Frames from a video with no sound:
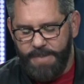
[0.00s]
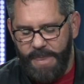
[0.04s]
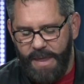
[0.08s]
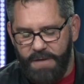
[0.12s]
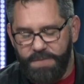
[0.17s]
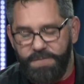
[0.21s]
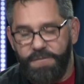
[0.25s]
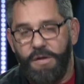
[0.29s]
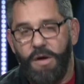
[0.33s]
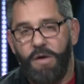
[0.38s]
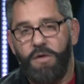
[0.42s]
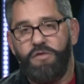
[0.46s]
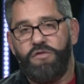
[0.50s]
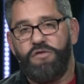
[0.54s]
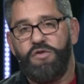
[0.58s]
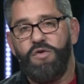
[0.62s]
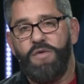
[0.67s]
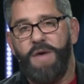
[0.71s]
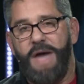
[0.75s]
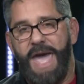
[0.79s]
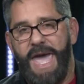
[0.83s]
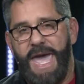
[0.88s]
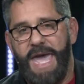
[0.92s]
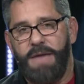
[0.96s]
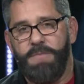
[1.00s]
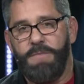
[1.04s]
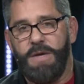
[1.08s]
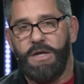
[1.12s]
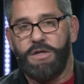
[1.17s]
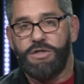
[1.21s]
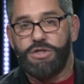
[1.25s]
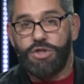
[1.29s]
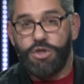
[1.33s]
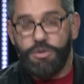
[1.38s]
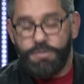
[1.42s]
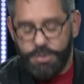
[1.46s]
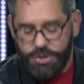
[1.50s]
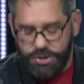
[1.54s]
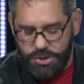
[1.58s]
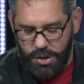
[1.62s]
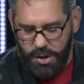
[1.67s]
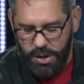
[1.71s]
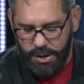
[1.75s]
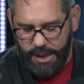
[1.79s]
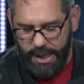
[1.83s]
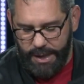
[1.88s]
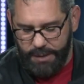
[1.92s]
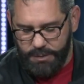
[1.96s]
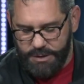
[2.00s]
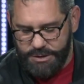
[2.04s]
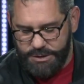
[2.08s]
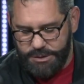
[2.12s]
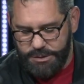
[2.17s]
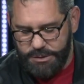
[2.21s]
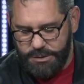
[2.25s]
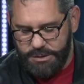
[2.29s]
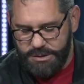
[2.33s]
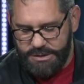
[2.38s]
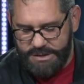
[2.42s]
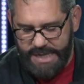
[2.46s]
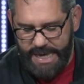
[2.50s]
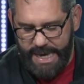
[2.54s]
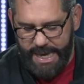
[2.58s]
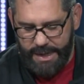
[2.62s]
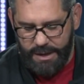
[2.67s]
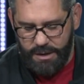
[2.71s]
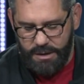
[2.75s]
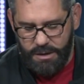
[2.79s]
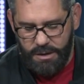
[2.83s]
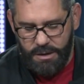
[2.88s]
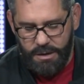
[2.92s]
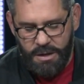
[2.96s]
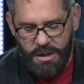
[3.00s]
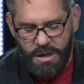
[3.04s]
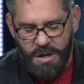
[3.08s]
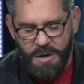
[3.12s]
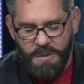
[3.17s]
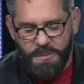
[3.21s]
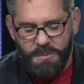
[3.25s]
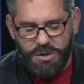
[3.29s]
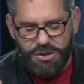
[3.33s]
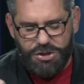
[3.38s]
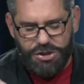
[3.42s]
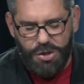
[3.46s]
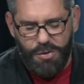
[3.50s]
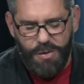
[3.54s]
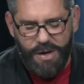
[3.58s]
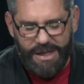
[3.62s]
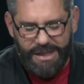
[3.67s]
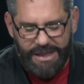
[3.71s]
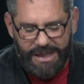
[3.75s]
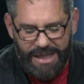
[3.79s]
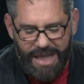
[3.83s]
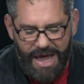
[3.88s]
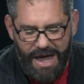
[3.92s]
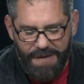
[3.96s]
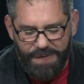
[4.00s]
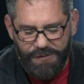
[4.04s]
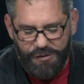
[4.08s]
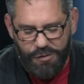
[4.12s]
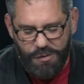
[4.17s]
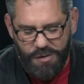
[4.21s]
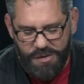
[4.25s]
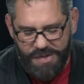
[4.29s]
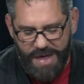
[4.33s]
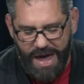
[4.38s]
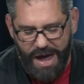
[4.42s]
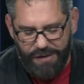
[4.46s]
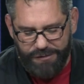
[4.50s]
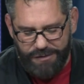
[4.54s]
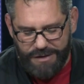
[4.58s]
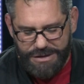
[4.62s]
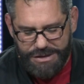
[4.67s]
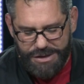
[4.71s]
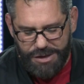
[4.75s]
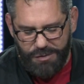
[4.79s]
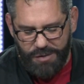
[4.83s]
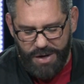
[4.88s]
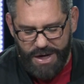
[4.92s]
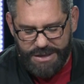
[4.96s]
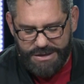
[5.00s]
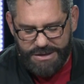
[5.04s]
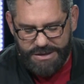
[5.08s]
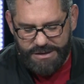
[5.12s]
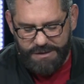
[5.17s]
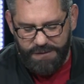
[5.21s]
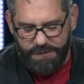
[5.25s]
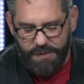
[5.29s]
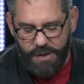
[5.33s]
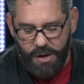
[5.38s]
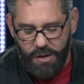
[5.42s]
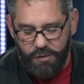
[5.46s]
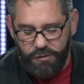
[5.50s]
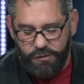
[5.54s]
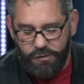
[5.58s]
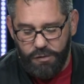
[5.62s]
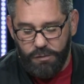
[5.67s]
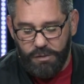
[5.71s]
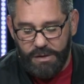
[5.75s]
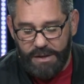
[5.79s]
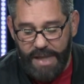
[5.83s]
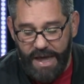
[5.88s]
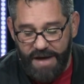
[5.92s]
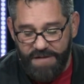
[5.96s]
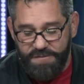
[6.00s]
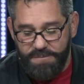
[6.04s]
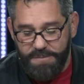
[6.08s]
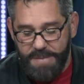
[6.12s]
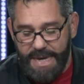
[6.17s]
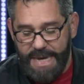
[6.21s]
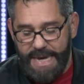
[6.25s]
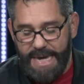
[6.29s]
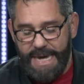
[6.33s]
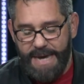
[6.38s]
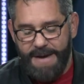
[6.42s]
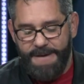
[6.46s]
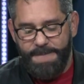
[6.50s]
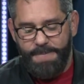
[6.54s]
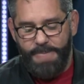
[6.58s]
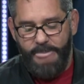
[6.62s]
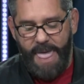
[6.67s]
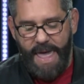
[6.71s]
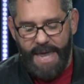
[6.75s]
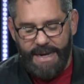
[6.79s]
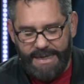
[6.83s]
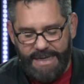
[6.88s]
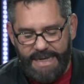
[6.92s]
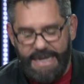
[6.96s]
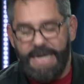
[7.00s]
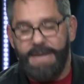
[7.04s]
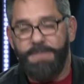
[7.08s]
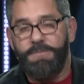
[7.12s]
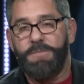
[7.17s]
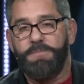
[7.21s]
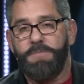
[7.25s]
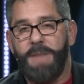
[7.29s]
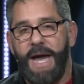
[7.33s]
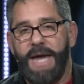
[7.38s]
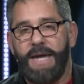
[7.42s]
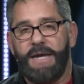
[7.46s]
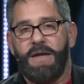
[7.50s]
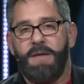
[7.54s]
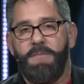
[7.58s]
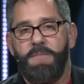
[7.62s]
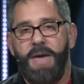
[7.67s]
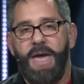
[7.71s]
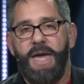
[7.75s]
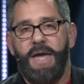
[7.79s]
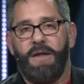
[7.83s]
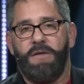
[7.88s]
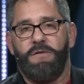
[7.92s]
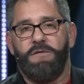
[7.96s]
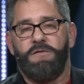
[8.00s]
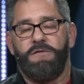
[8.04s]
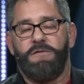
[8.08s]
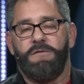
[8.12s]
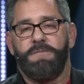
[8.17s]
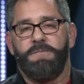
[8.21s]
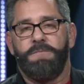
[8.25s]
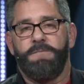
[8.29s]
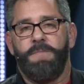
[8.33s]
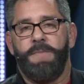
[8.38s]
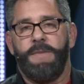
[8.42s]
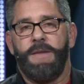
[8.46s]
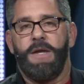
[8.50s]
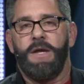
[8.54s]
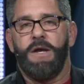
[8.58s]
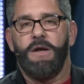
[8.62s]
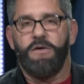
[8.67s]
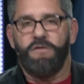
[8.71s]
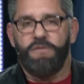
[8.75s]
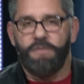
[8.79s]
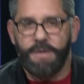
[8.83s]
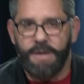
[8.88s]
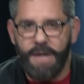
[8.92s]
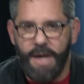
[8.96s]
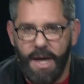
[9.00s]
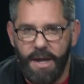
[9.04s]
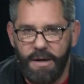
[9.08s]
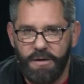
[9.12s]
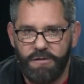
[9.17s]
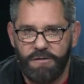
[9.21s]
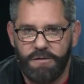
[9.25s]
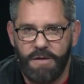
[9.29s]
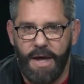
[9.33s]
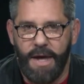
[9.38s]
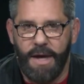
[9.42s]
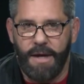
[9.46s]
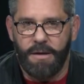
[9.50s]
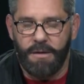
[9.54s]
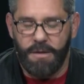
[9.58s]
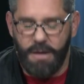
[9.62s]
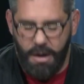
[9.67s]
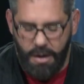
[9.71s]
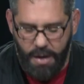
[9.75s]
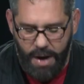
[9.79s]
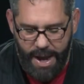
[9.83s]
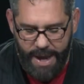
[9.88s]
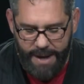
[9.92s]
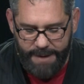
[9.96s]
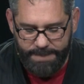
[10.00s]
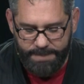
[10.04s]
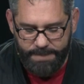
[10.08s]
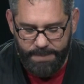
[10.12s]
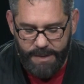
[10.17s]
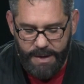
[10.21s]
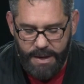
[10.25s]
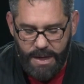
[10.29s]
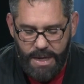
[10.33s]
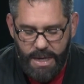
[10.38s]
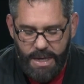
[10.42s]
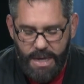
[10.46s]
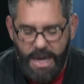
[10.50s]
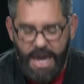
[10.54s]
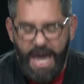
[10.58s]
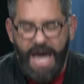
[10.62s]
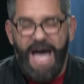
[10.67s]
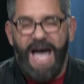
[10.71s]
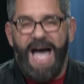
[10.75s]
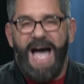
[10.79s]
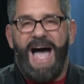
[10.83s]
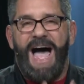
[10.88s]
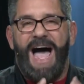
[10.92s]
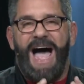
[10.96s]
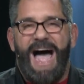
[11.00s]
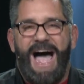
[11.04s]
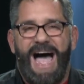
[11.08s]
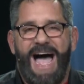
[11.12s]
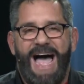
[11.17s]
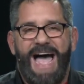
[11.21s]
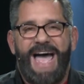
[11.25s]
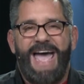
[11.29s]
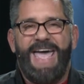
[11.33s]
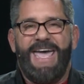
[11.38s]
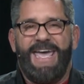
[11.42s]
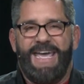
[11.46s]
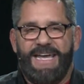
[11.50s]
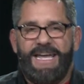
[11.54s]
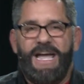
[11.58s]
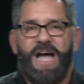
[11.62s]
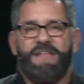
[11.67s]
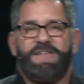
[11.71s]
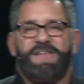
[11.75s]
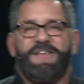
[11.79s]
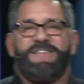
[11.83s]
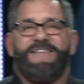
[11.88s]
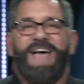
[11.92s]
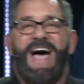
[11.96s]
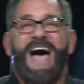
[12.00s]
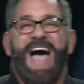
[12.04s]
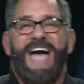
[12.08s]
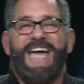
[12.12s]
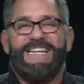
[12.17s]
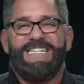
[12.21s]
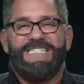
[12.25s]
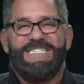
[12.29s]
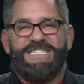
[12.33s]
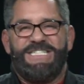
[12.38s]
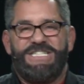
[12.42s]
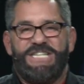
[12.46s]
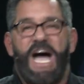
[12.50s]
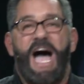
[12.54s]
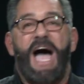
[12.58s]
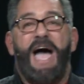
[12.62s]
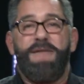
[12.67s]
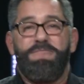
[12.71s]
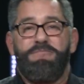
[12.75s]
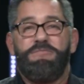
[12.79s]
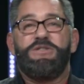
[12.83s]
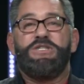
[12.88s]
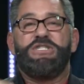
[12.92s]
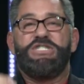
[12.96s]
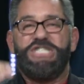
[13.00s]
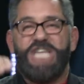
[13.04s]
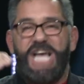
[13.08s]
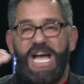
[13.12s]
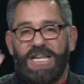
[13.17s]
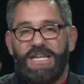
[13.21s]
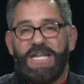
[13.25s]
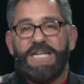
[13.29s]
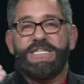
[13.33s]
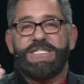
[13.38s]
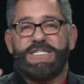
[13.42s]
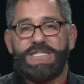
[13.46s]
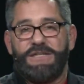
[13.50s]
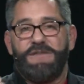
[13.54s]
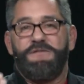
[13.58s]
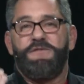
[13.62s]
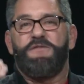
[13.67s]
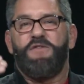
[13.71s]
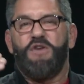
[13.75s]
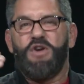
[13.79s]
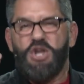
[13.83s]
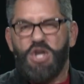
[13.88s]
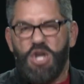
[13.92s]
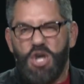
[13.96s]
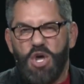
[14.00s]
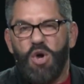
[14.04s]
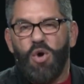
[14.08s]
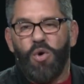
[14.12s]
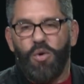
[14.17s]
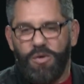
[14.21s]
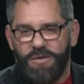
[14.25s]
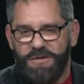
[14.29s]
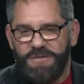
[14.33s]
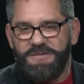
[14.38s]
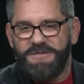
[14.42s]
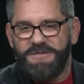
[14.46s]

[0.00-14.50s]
of those who hate me. Super strong language. 10 but showing love to a thousand generations of those who love me and keep my commands. Here's what God is saying. All right, I, God says, I, I'm jealous for you.